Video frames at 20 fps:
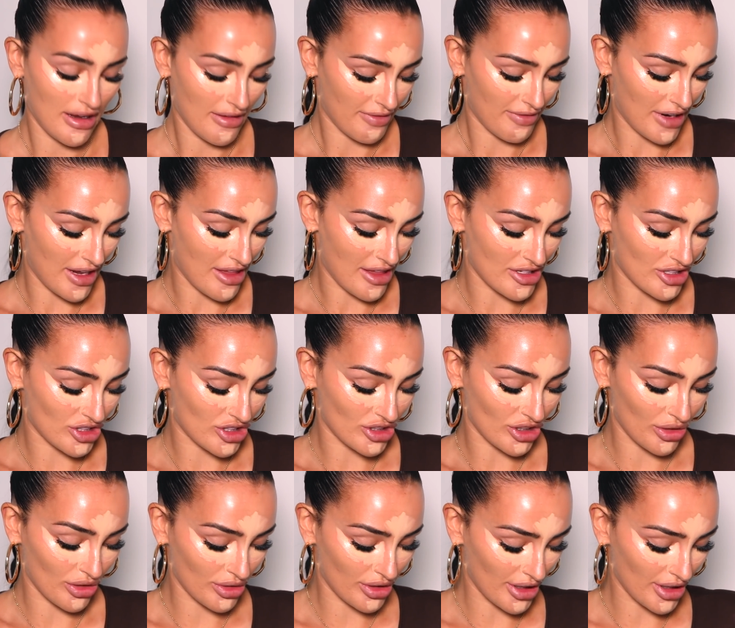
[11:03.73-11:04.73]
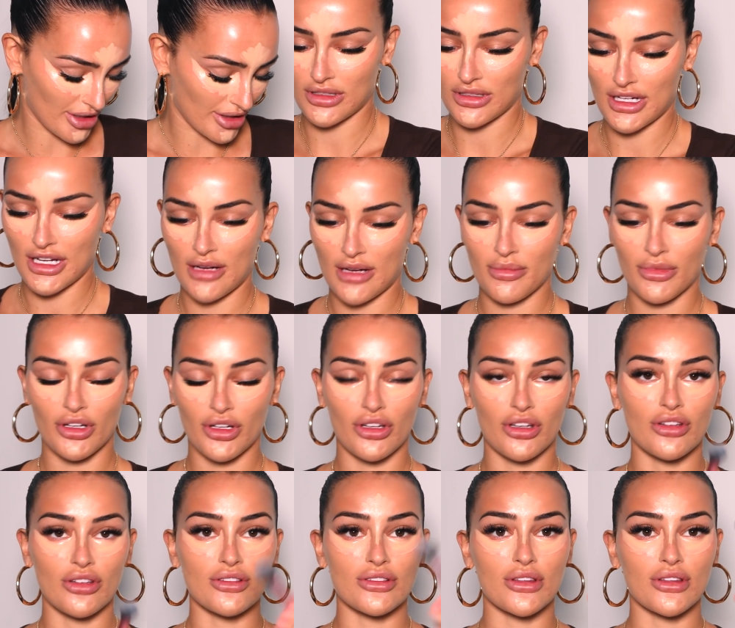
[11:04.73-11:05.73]
but it is so good. I am going to
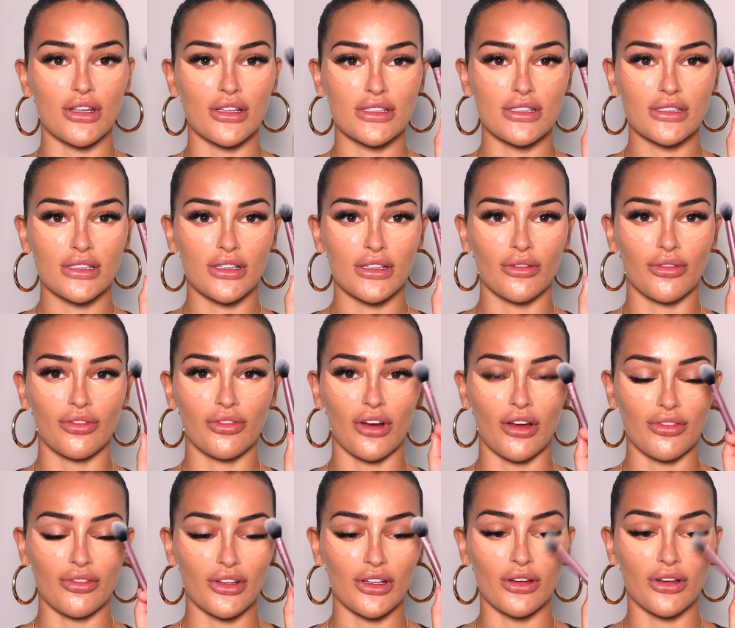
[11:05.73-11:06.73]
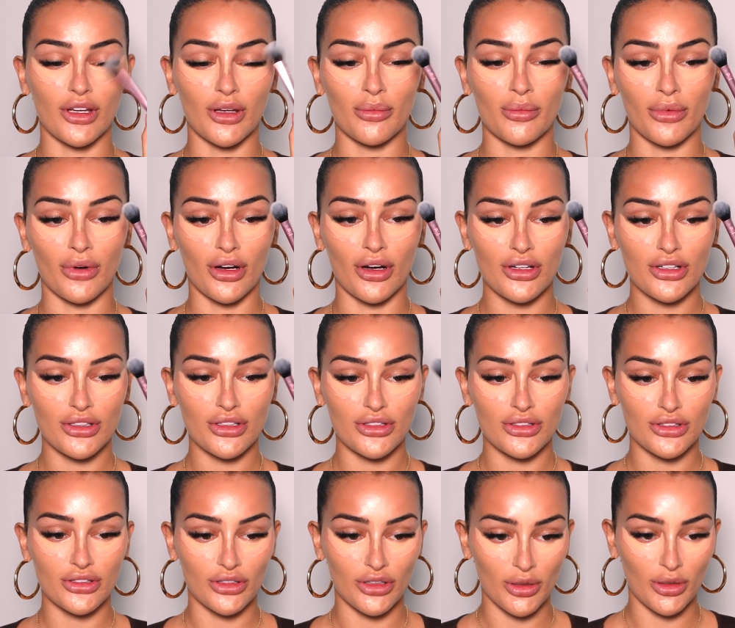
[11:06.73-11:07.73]
use this fluffy looking brush
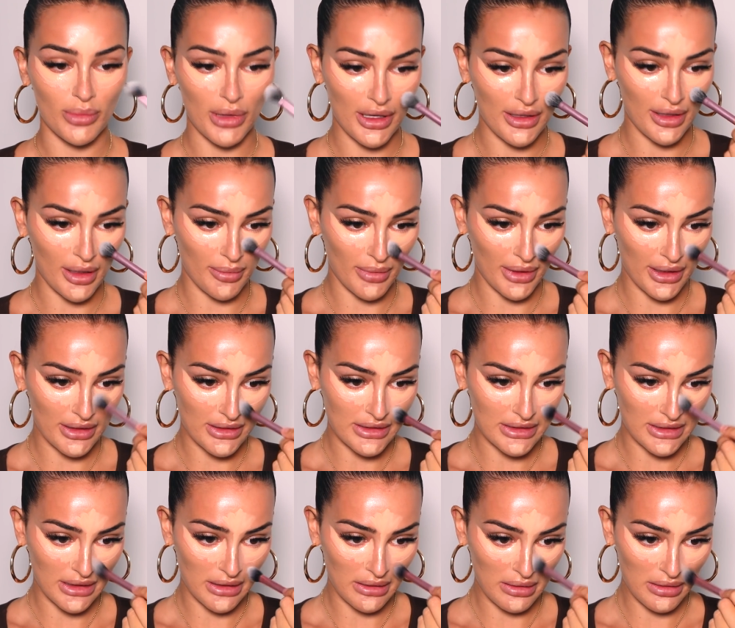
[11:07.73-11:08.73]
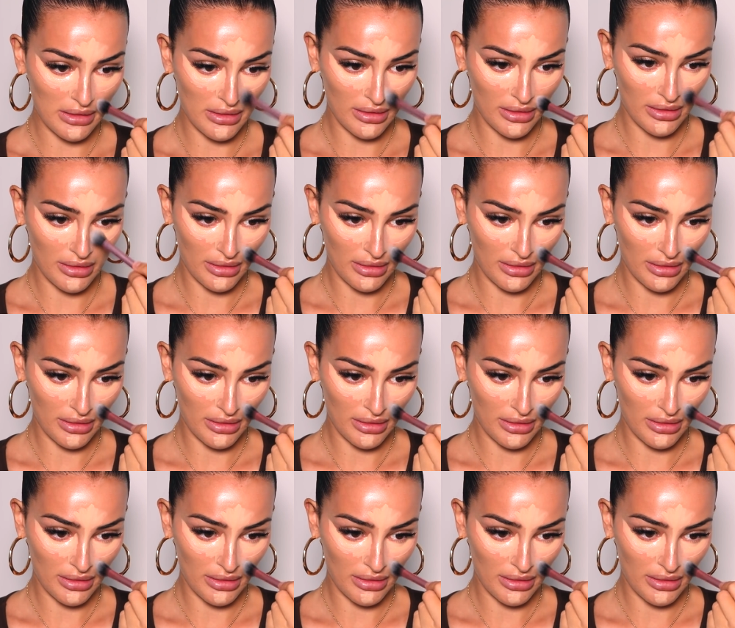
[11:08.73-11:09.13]
to blend out my concealer.